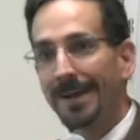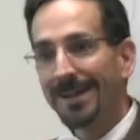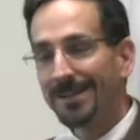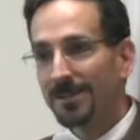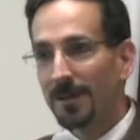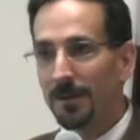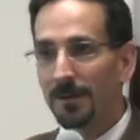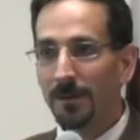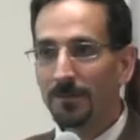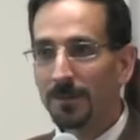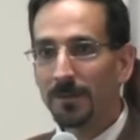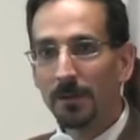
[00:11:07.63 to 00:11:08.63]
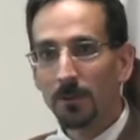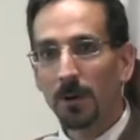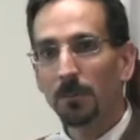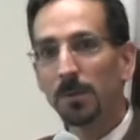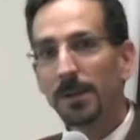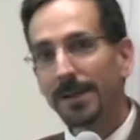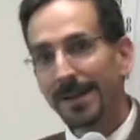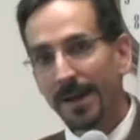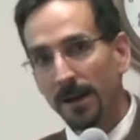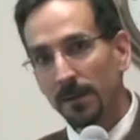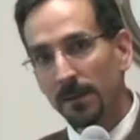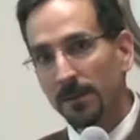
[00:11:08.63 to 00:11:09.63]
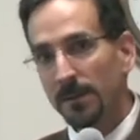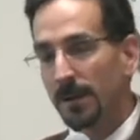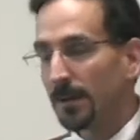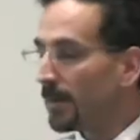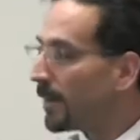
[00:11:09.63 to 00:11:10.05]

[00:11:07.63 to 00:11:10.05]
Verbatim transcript: It's not enough to say we're completely out of this yet,